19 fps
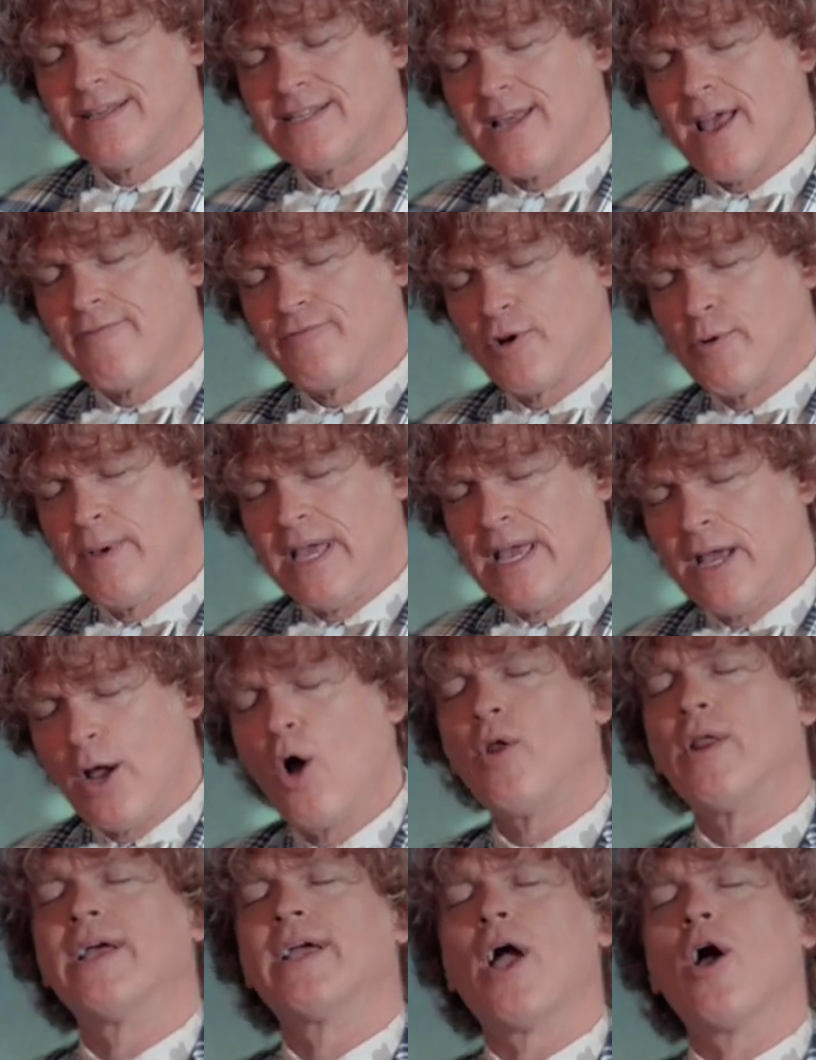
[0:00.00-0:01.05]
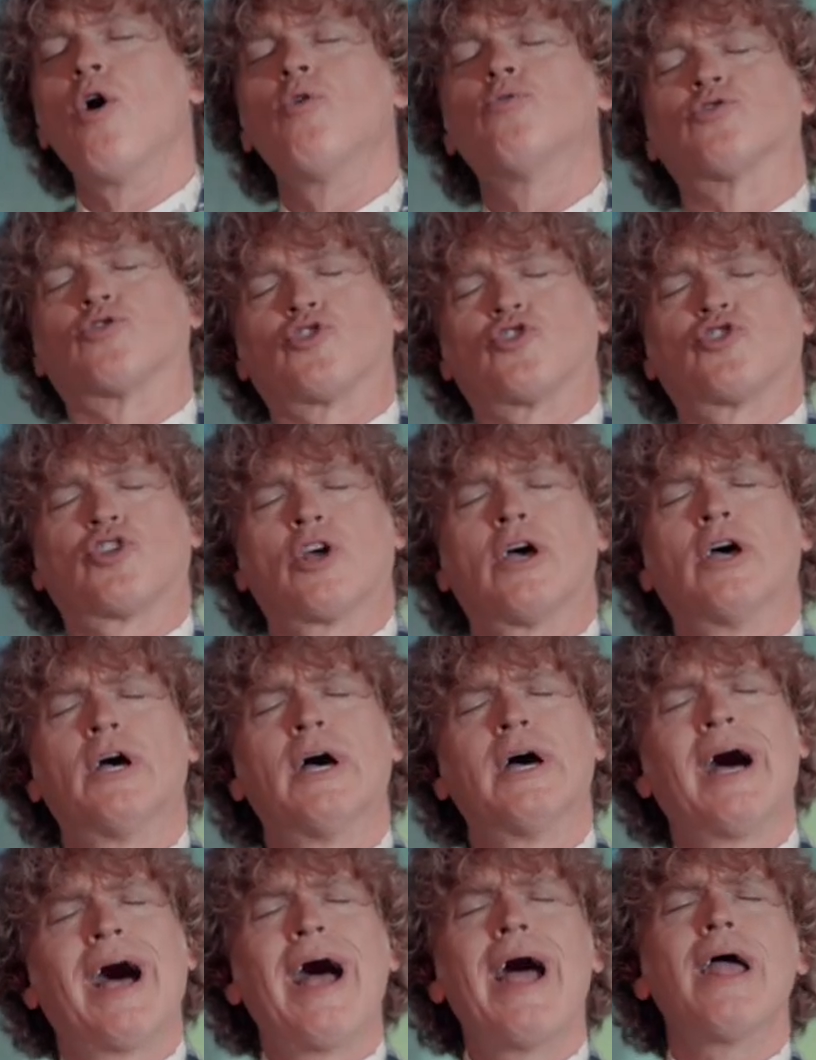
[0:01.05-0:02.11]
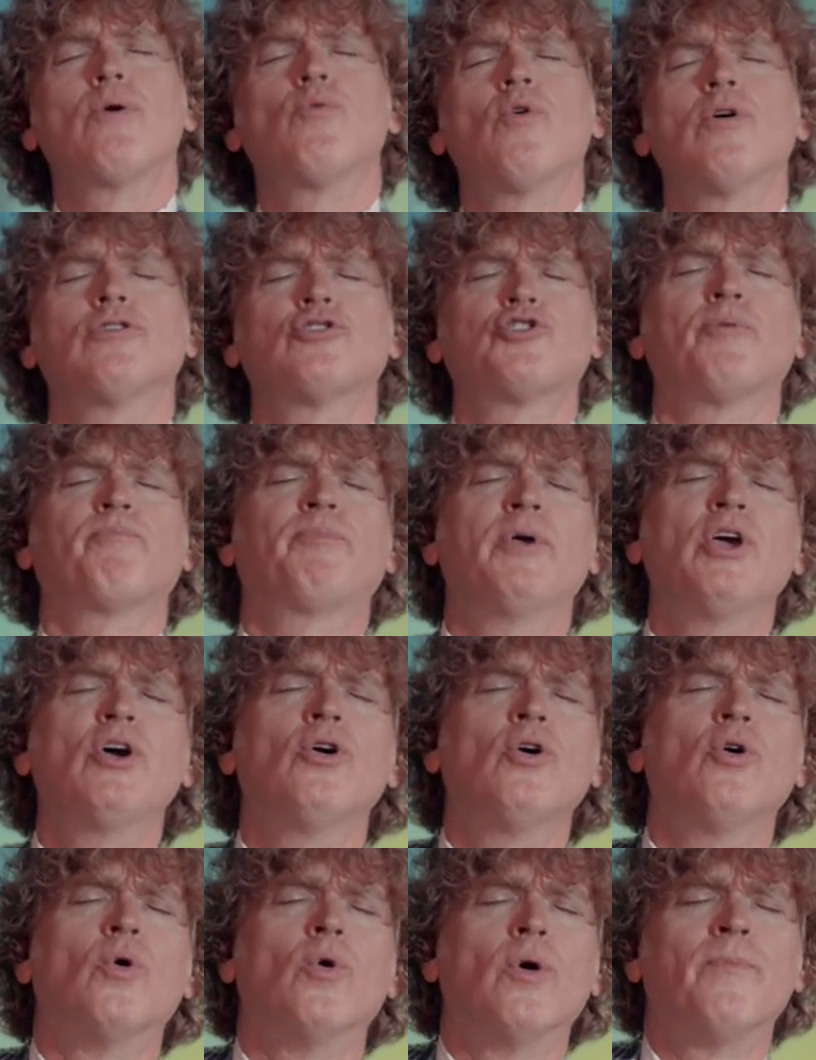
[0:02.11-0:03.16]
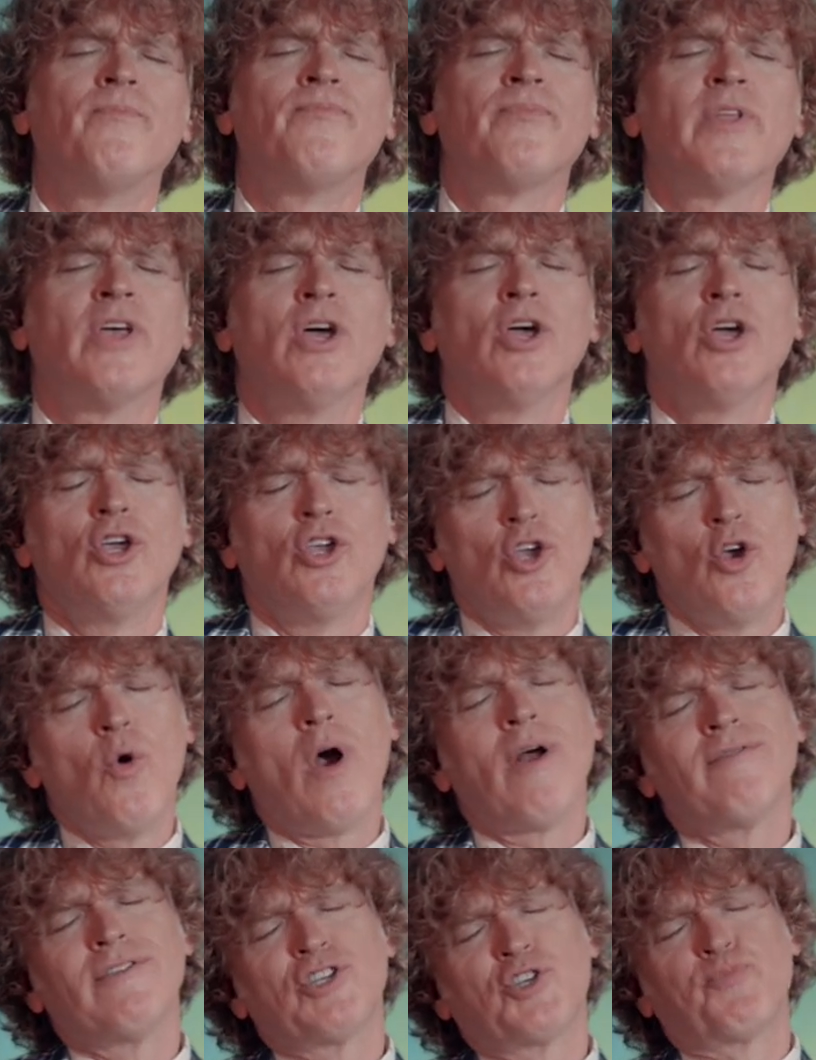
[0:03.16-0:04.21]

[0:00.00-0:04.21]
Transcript: this after me Holy Ghost, Holy Ghost I worship you you are the